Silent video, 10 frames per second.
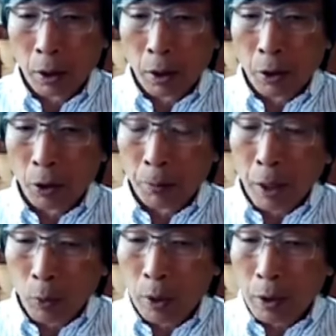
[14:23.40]
you
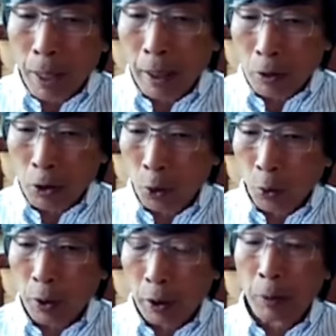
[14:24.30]
may win the battle
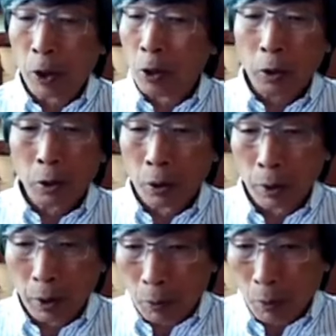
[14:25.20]
shortly, but you're not going to
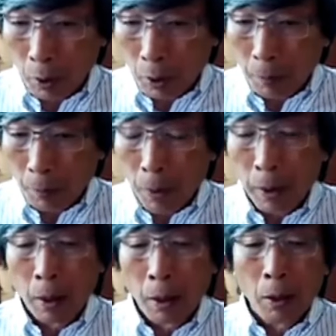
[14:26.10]
win the war.
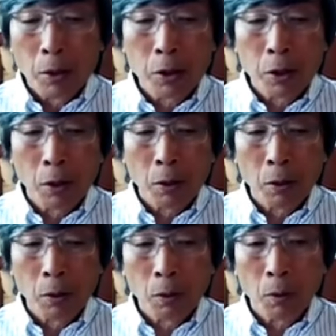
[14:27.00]

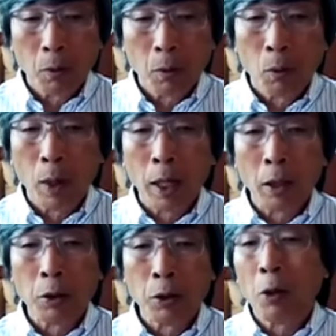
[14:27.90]
So
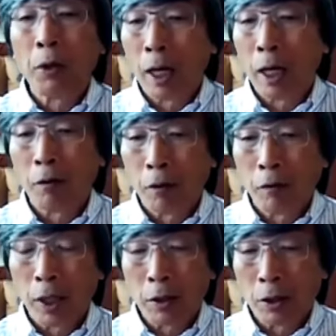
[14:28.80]
while you don't have the
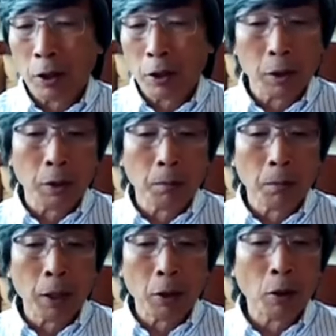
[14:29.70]
vaccines, and
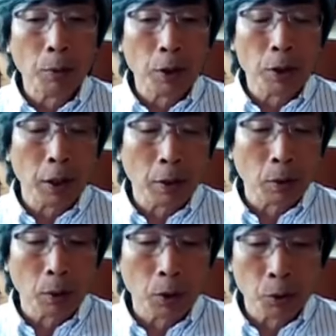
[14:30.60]
my hope is that
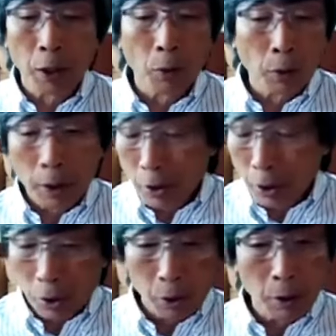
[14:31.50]
the World Trade
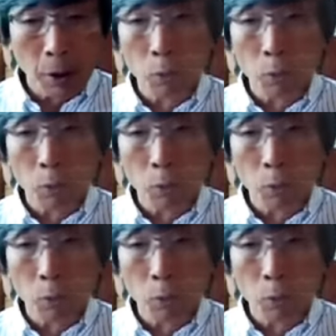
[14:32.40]
Organization and